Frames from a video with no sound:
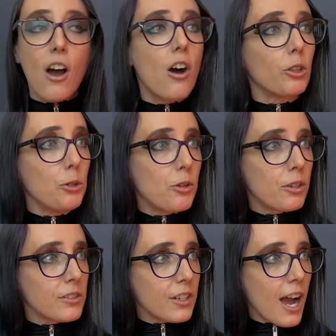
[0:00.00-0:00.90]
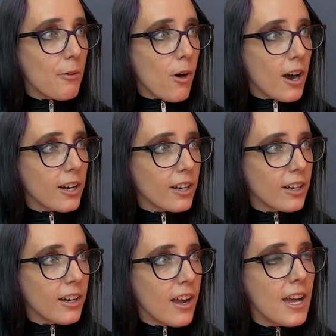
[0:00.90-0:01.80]
Luke
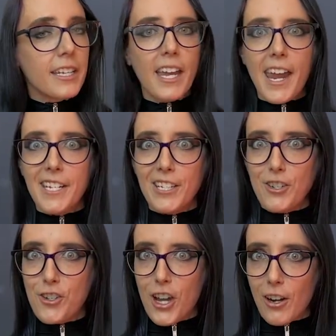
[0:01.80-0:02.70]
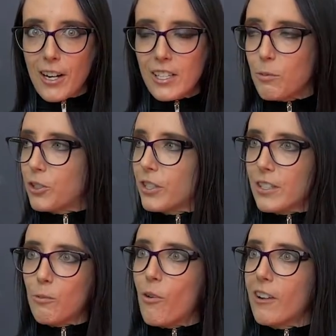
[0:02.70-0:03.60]
Skywalker, Kanan Jarrus, which
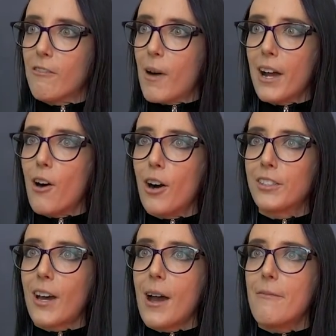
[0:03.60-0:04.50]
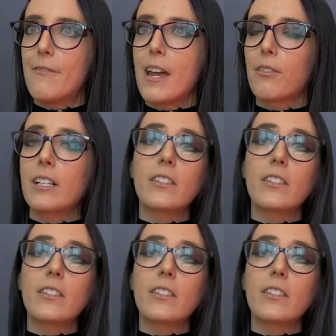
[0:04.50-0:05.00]
is one of my all-time favorites.